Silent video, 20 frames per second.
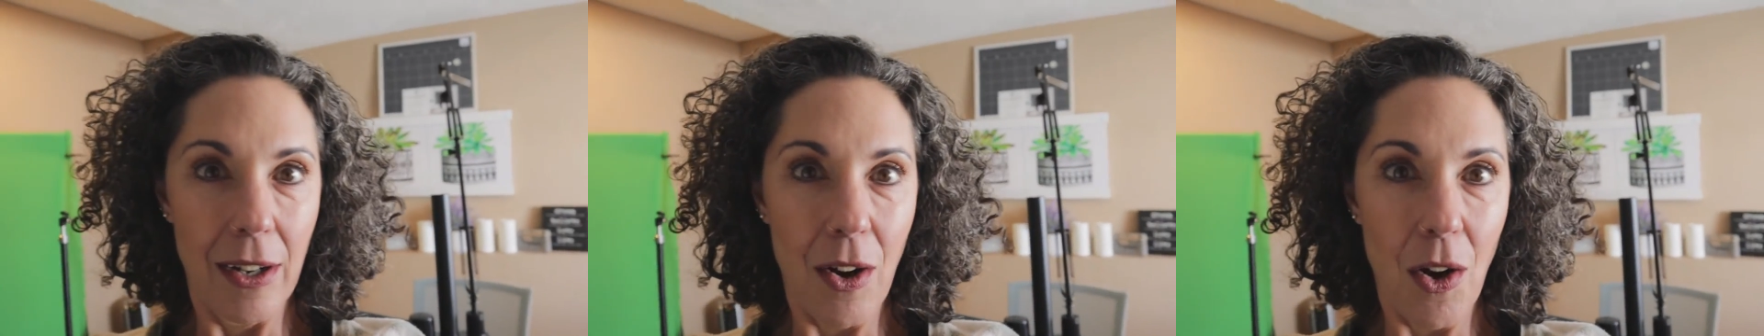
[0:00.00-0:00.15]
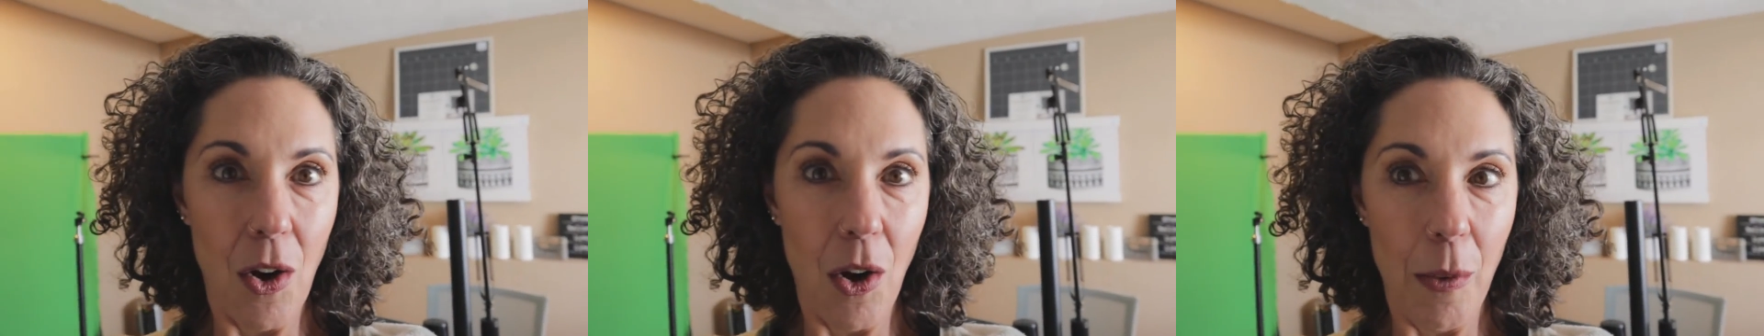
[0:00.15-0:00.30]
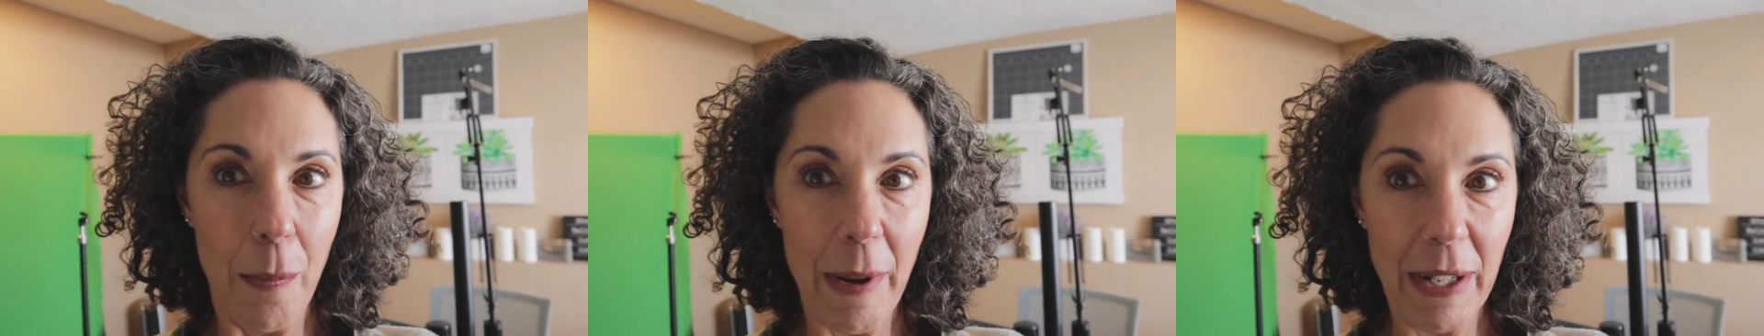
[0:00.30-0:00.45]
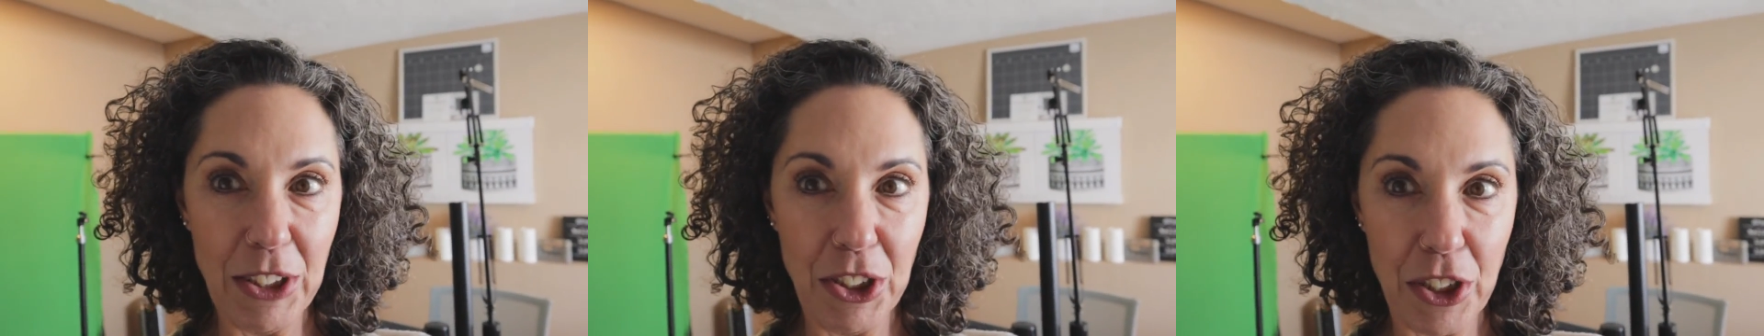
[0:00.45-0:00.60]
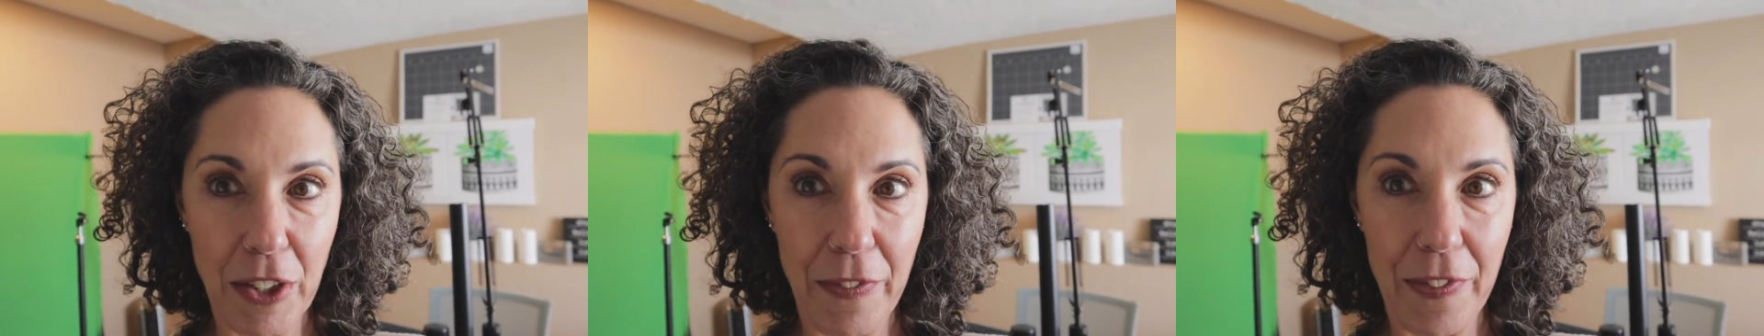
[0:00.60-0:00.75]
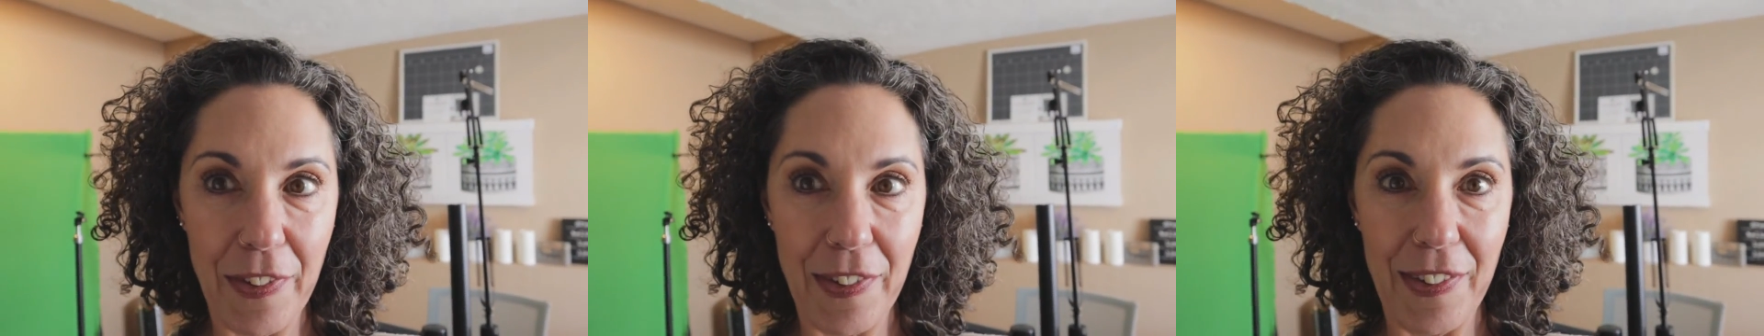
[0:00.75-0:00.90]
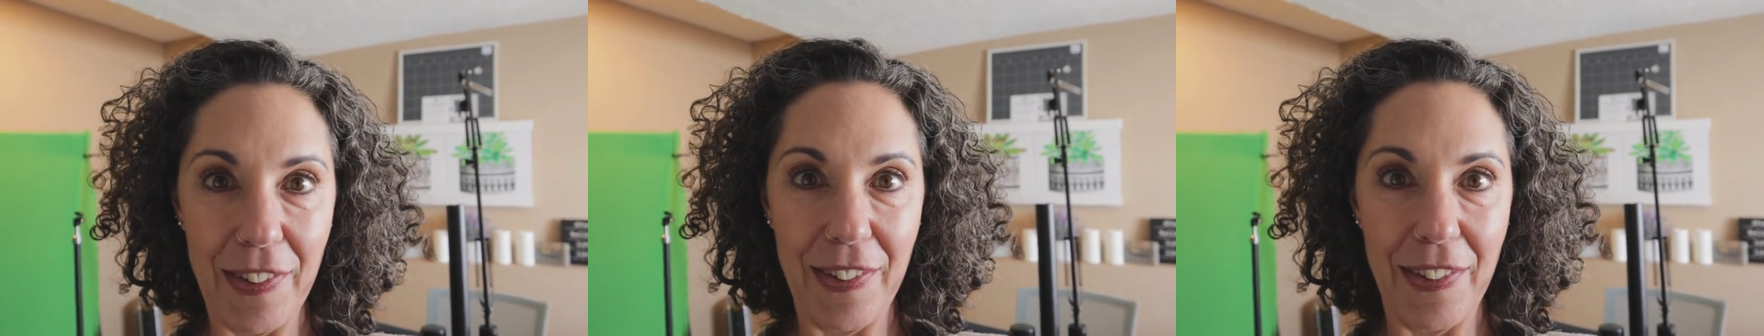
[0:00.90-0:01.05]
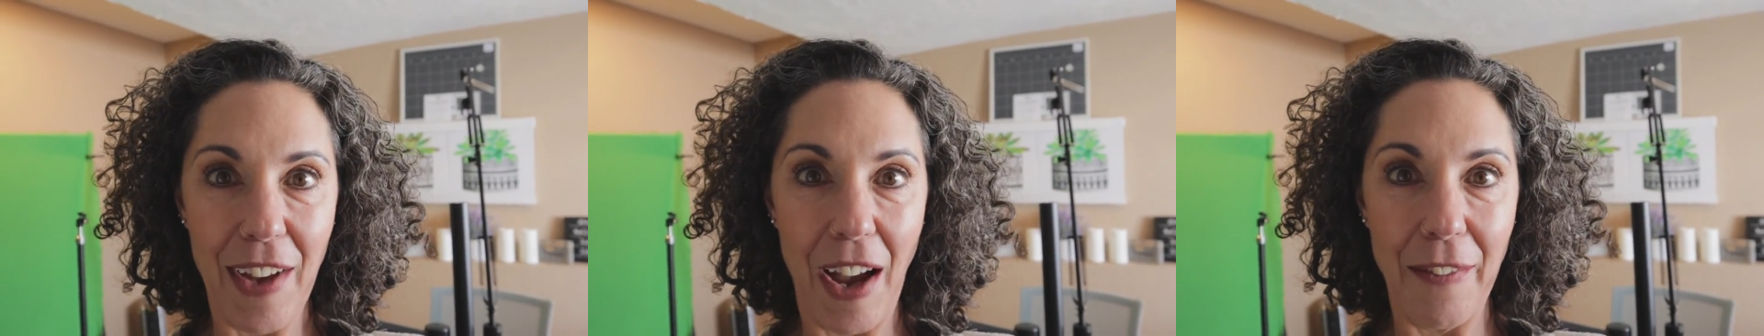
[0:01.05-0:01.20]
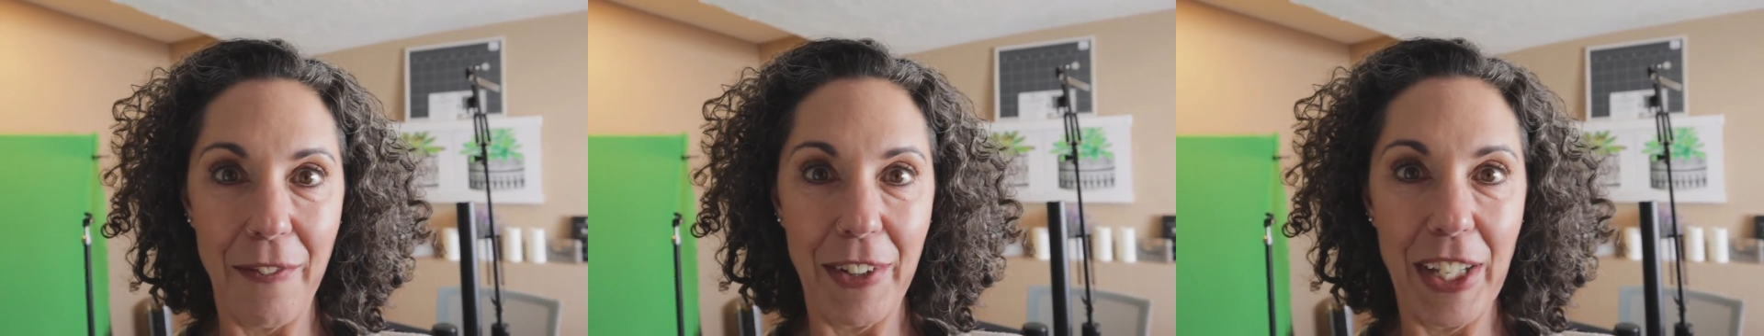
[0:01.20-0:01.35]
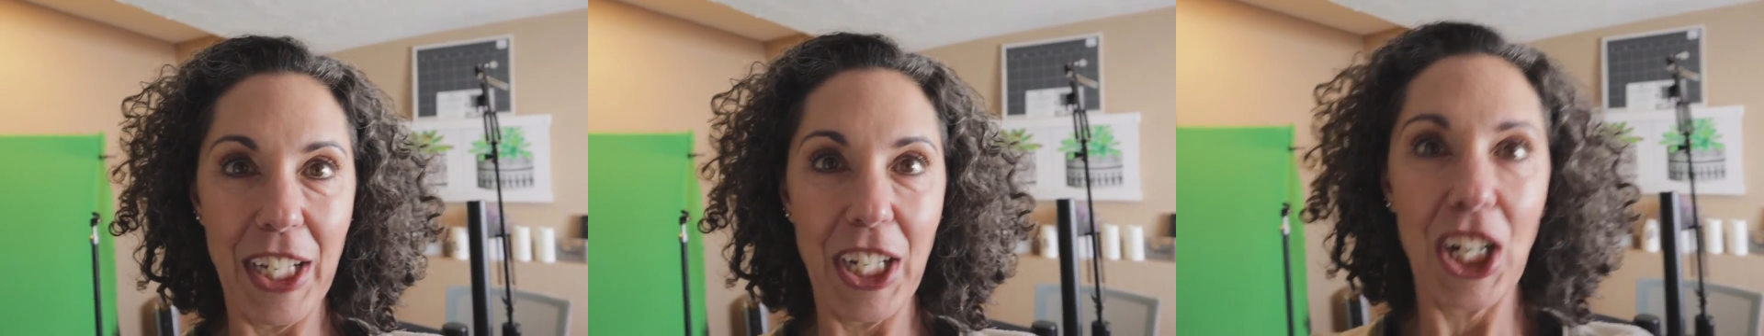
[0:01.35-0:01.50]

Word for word: a whole bunch of stuff